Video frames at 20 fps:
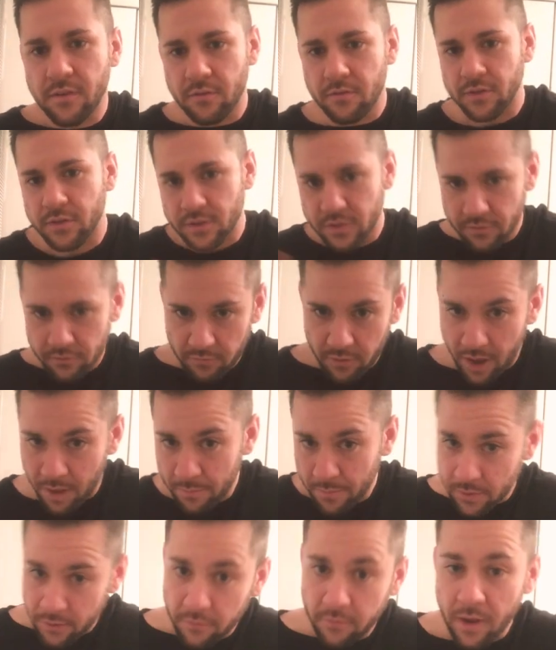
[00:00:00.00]
You just
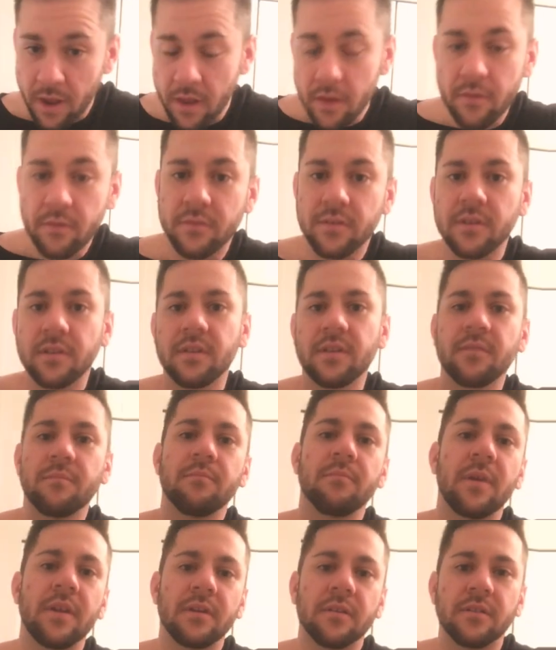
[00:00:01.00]
wrap it around,
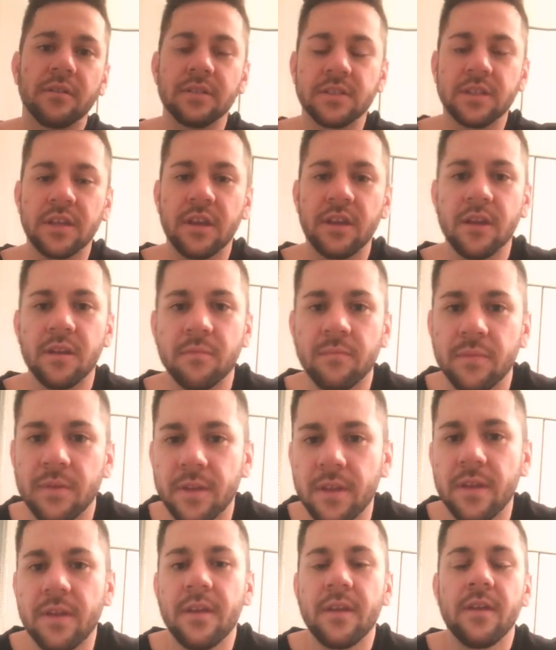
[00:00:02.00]
medical tape.
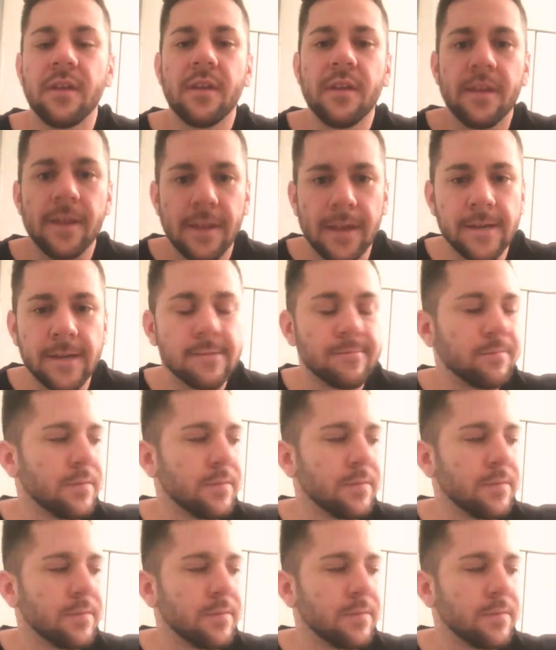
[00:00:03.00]
Yeah.